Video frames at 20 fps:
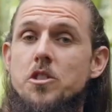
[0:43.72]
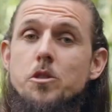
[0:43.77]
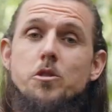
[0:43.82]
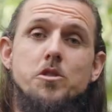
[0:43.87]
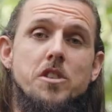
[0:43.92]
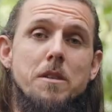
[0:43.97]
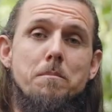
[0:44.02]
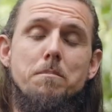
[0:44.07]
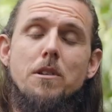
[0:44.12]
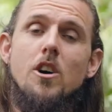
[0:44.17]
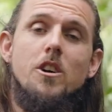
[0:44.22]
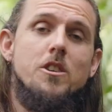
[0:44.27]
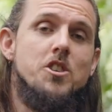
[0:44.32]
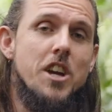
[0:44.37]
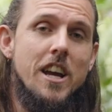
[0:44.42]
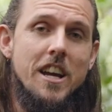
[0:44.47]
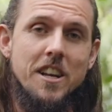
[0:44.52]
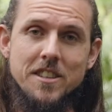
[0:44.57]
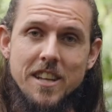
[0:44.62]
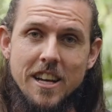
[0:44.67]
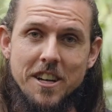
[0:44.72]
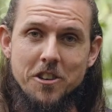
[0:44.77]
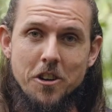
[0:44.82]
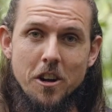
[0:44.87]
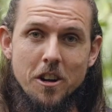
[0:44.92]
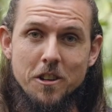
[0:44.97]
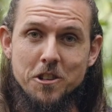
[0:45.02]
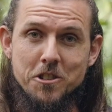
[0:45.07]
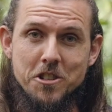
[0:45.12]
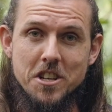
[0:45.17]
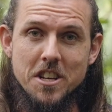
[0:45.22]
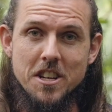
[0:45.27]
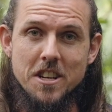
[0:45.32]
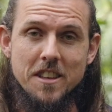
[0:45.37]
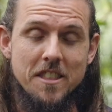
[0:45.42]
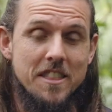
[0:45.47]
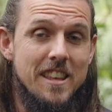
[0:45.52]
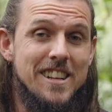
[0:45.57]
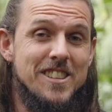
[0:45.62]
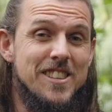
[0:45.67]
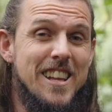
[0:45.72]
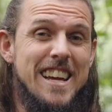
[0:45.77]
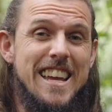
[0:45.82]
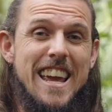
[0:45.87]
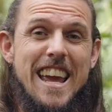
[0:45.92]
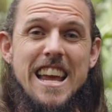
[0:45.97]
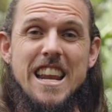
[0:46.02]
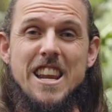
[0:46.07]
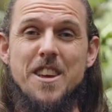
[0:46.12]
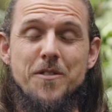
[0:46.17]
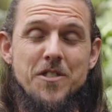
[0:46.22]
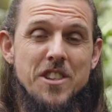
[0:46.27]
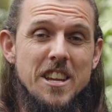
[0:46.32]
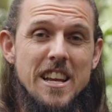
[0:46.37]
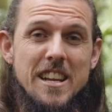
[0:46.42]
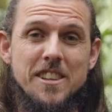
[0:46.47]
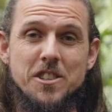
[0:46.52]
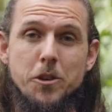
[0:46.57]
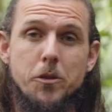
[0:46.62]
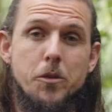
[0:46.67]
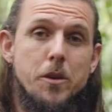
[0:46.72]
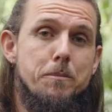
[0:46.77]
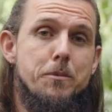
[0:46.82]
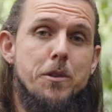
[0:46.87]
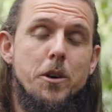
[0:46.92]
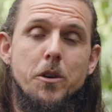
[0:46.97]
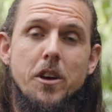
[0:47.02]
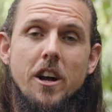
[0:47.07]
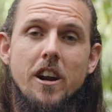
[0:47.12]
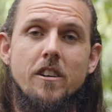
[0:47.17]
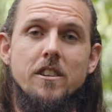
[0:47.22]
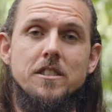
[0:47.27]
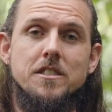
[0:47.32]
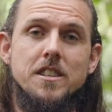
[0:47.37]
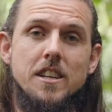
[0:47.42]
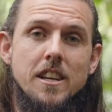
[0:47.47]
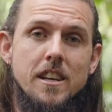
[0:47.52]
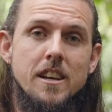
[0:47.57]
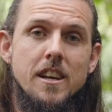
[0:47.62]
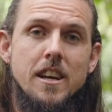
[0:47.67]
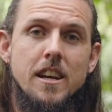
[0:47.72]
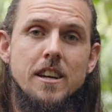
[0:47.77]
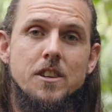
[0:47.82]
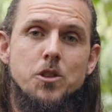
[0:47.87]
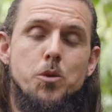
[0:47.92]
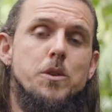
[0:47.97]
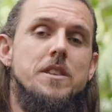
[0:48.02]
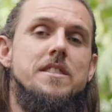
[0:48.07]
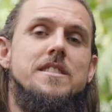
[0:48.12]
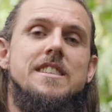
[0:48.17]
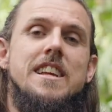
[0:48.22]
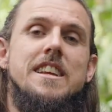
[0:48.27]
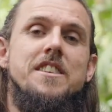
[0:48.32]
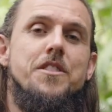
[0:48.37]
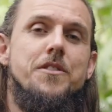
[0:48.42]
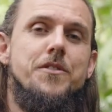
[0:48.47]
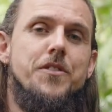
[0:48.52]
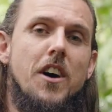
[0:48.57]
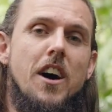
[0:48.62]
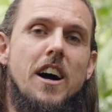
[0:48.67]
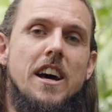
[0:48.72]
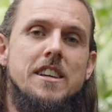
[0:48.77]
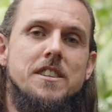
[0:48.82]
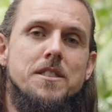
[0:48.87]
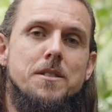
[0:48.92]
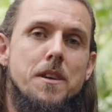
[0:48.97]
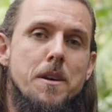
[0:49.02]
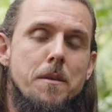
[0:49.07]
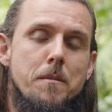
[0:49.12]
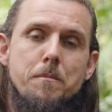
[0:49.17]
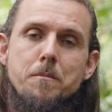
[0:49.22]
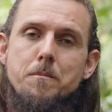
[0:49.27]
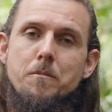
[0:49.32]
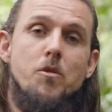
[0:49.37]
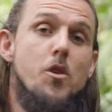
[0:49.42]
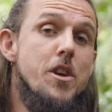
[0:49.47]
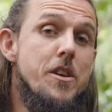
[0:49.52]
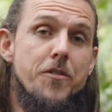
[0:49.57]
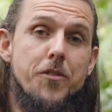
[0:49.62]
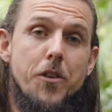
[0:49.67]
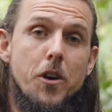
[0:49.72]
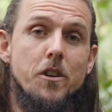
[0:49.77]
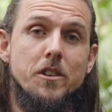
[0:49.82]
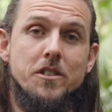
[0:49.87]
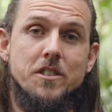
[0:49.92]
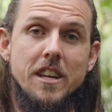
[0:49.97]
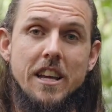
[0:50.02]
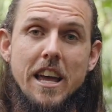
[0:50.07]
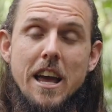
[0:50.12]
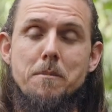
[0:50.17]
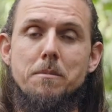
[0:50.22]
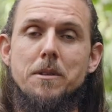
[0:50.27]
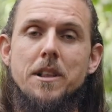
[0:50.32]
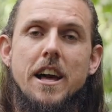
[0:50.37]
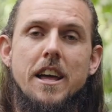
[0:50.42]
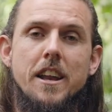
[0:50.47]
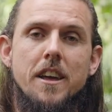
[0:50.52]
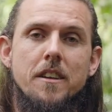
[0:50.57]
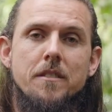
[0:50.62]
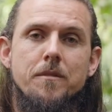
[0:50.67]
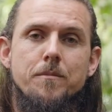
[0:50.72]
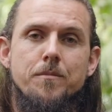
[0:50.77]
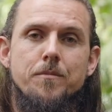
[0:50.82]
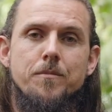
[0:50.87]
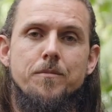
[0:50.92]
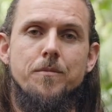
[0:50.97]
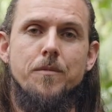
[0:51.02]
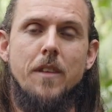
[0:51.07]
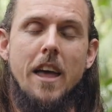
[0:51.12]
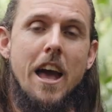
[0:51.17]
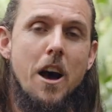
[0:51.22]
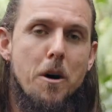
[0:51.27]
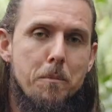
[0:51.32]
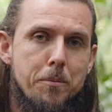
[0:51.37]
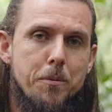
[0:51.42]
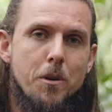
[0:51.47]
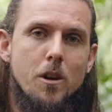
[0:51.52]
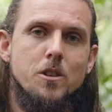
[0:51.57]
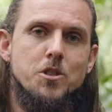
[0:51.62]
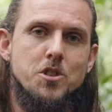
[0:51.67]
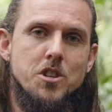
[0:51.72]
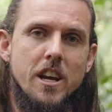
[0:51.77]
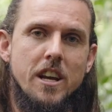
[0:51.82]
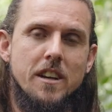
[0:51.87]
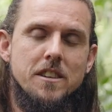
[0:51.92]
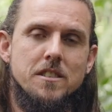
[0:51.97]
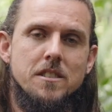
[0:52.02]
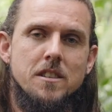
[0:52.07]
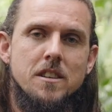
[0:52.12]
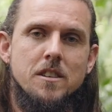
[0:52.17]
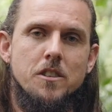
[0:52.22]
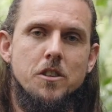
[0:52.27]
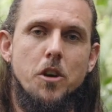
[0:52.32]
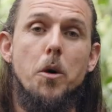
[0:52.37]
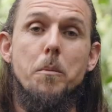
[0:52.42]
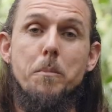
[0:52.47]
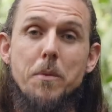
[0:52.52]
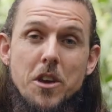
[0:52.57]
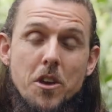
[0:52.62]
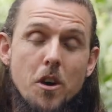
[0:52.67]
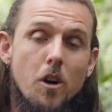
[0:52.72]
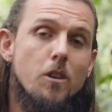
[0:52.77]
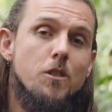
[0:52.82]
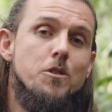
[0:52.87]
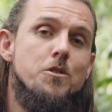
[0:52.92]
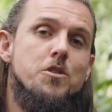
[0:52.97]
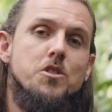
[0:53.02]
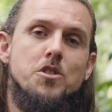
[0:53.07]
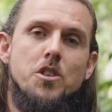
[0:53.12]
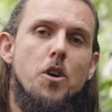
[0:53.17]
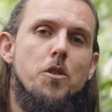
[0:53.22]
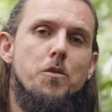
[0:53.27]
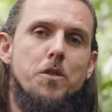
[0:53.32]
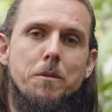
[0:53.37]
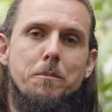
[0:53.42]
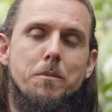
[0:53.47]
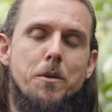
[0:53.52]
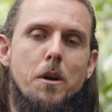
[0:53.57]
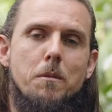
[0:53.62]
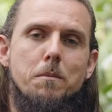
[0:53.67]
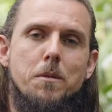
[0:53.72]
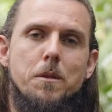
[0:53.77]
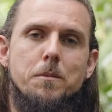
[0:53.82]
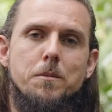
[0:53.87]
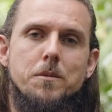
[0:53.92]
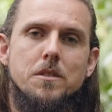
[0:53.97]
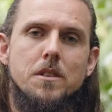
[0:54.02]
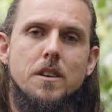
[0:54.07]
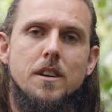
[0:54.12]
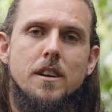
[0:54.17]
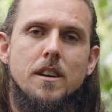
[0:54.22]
using blockchain technology and things like NFTs and cryptocurrency to incentivize reforesting our planet. Our projects go beyond solving problems.